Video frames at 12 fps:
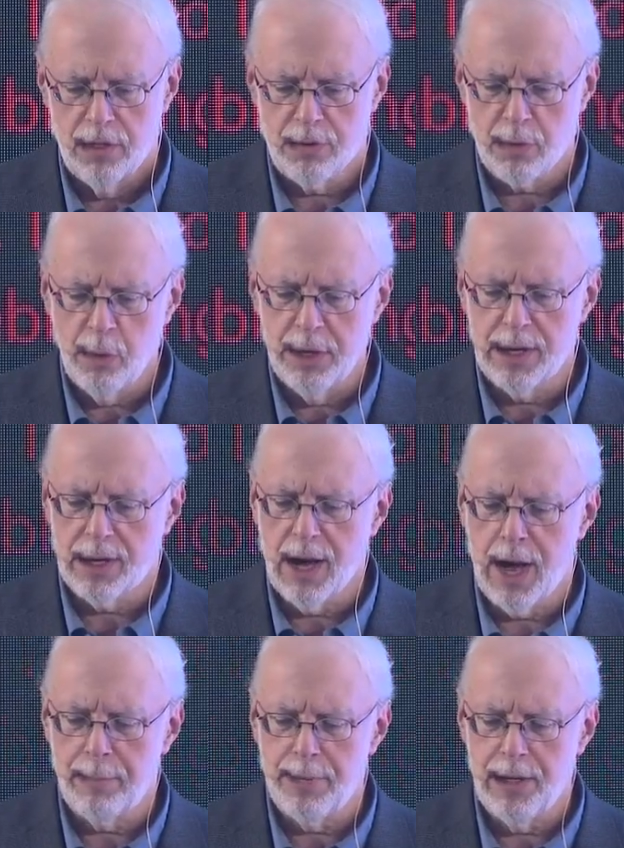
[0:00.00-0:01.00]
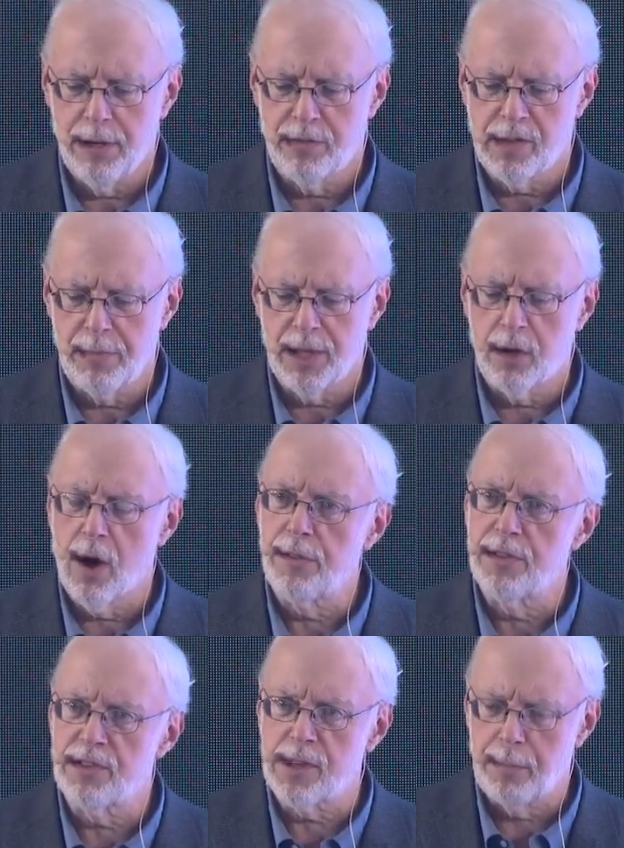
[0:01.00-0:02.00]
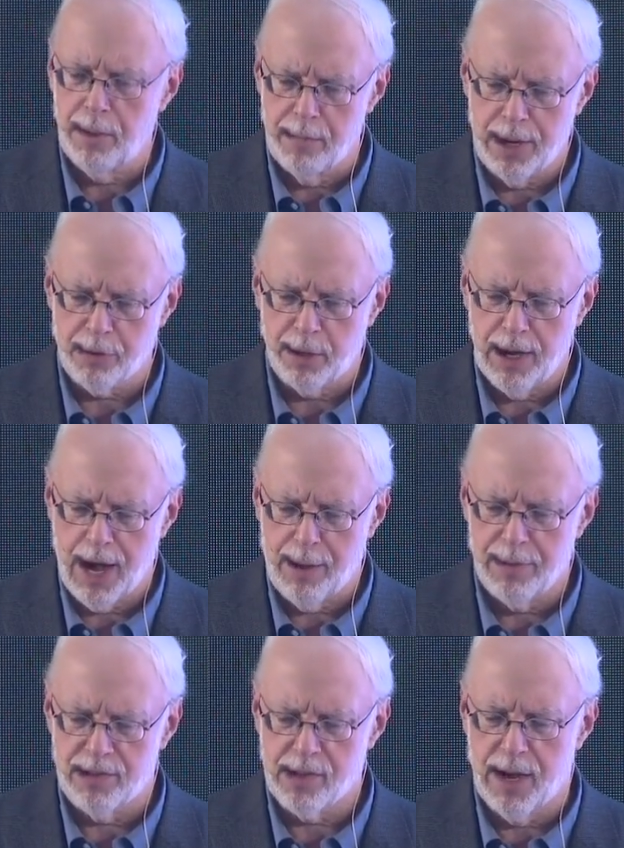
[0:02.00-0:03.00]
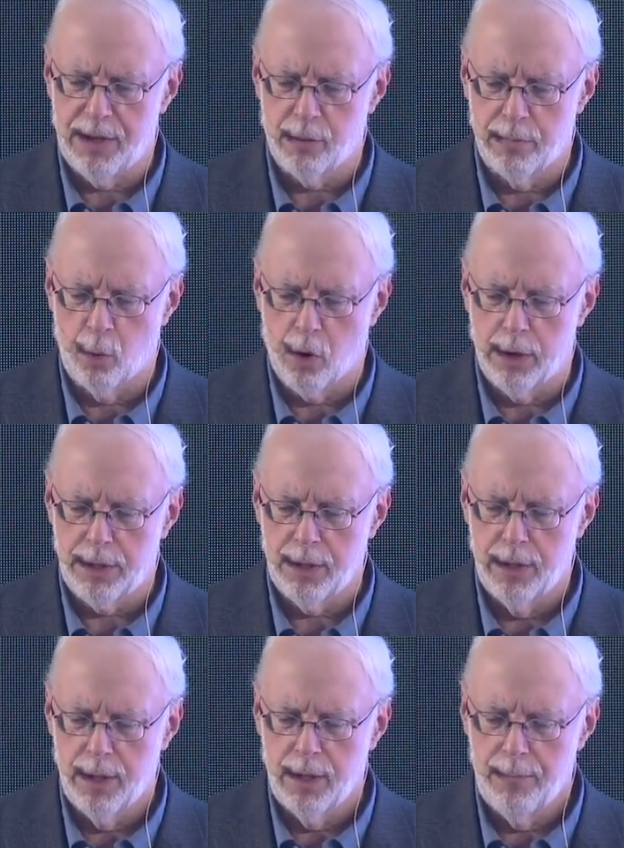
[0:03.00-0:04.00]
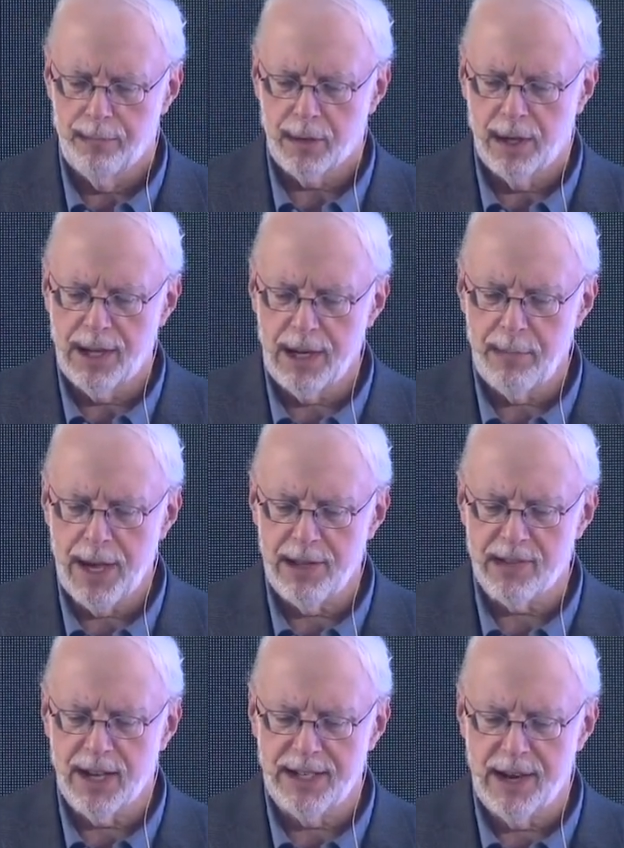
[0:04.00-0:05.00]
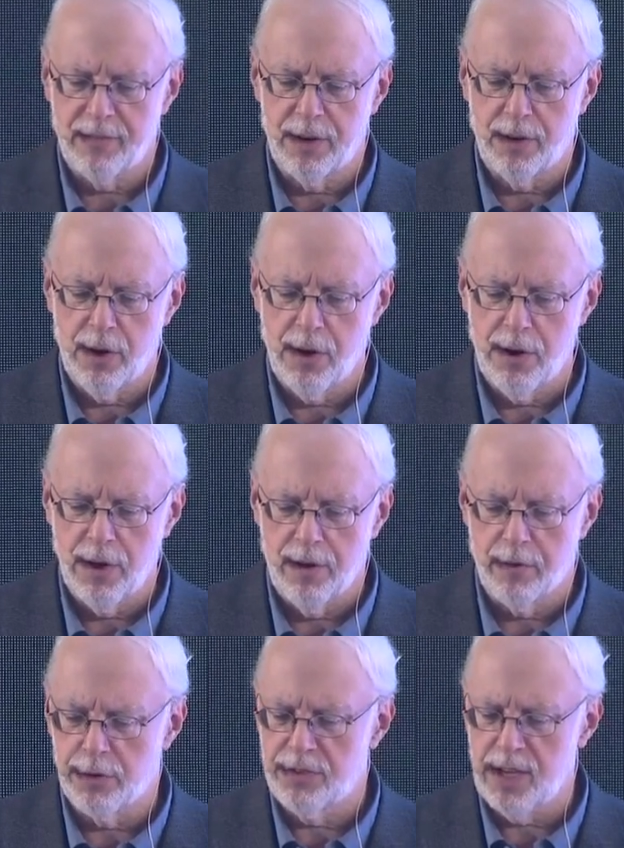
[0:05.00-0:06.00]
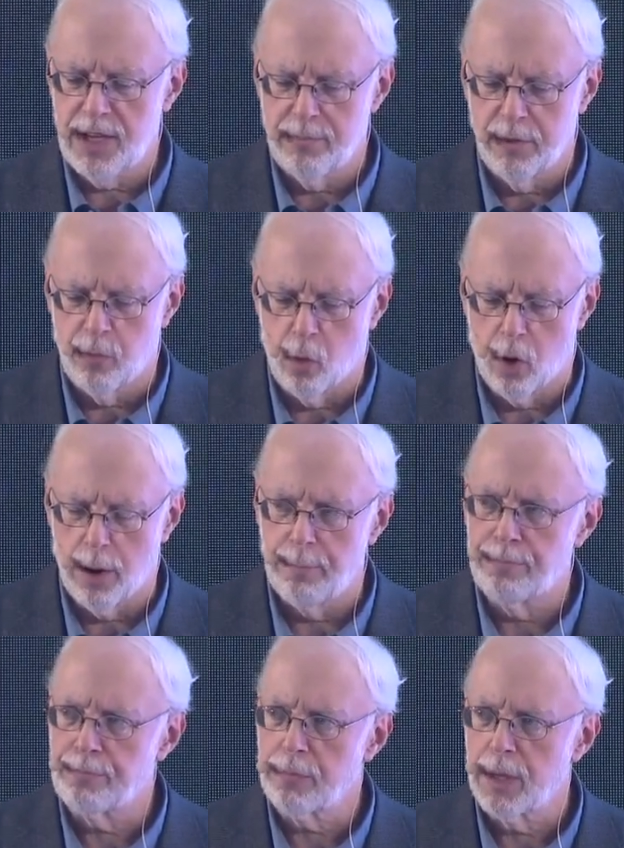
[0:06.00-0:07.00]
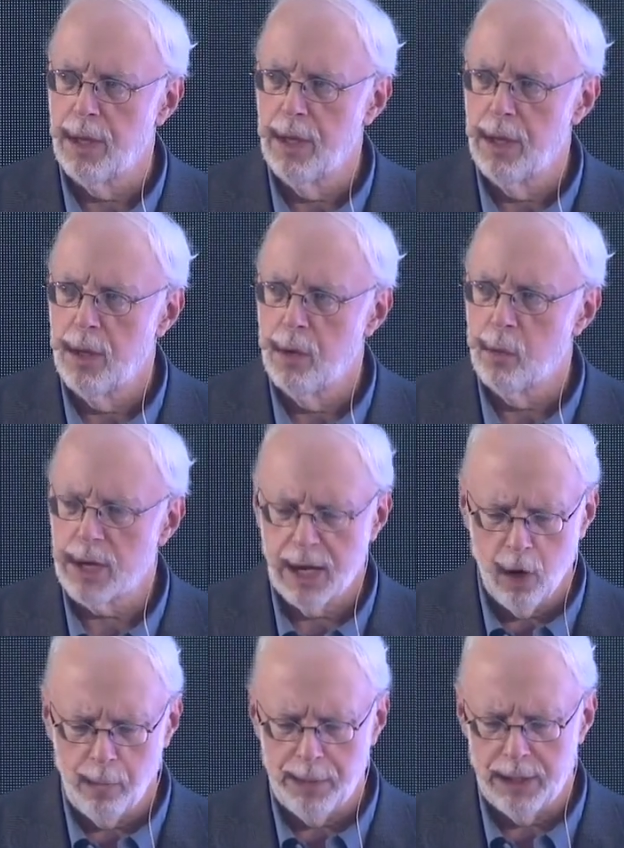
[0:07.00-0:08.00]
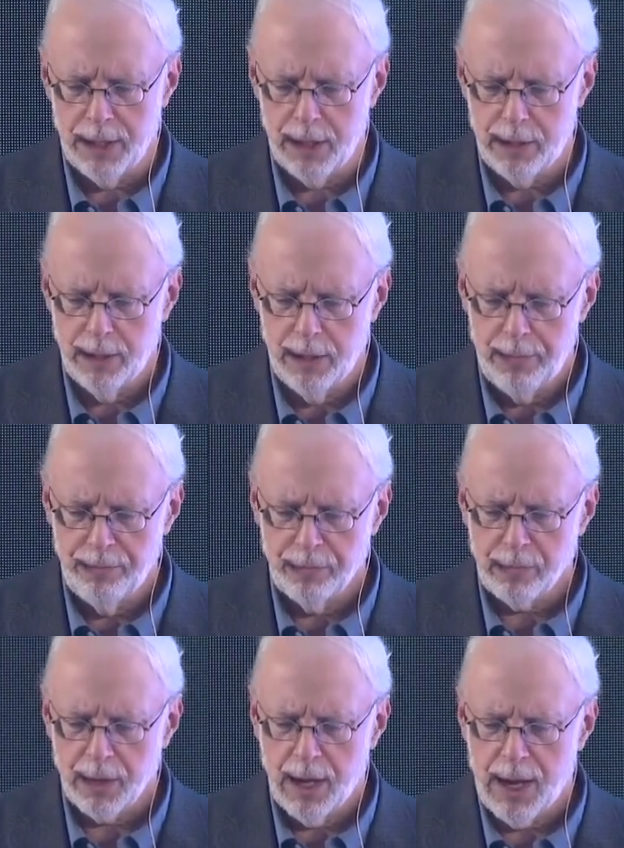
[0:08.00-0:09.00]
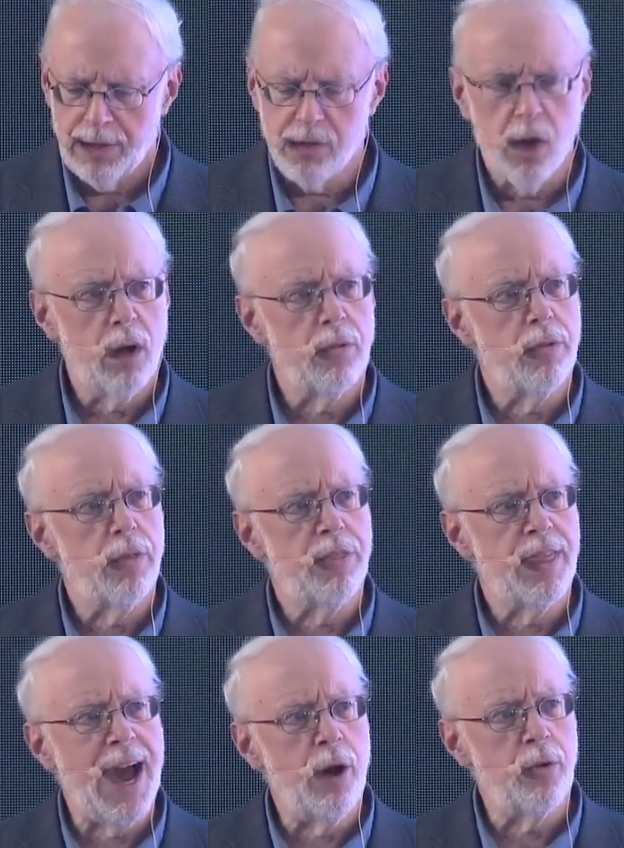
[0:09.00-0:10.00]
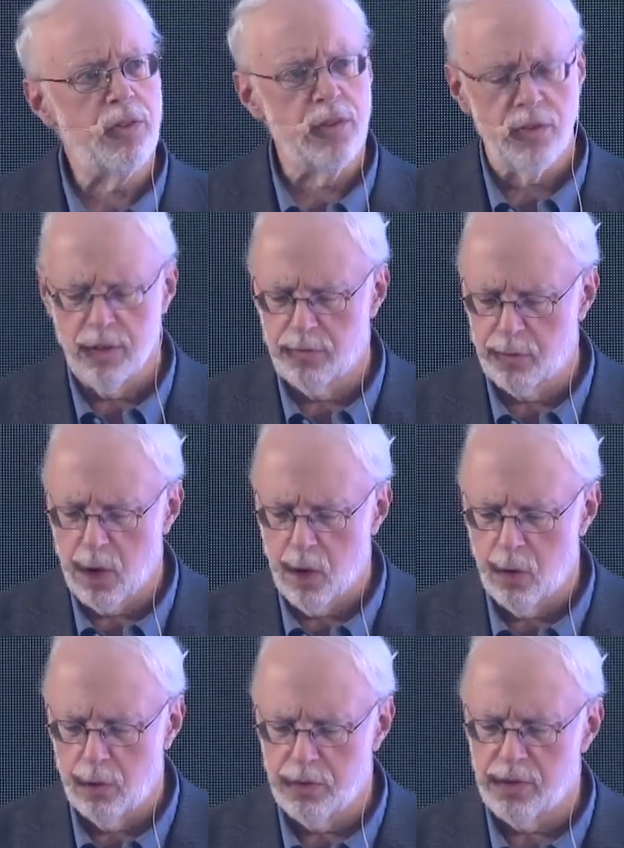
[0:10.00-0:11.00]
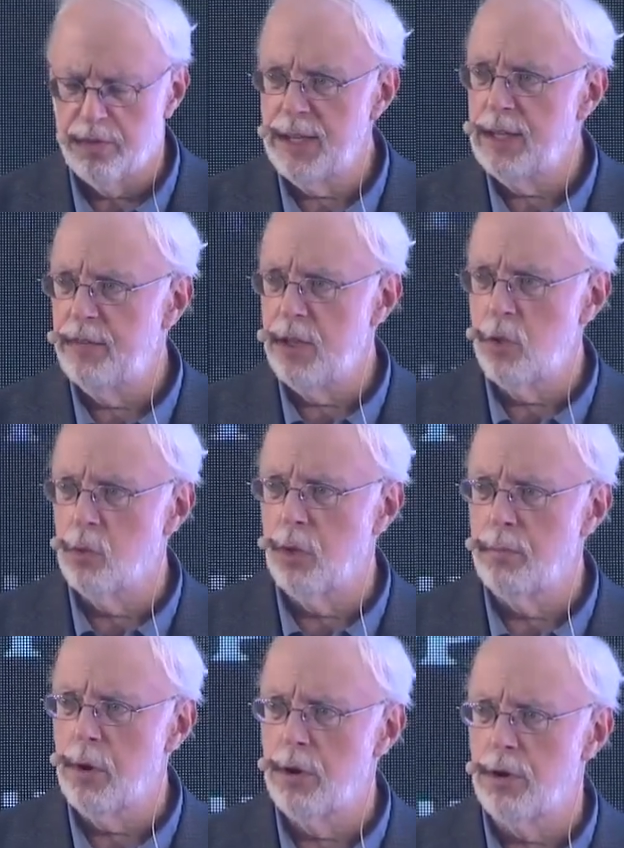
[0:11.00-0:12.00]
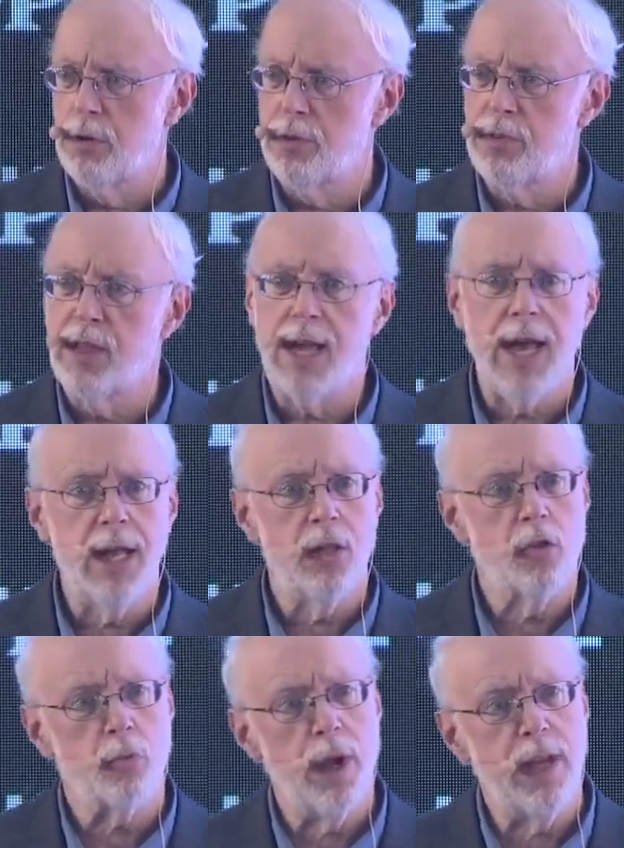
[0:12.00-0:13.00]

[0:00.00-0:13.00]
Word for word: threw in a copy of something called the Supplementary Homicide Report, a database I'd never heard of or seen before. When I opened it, I saw thousands of rows of individual murders, the age,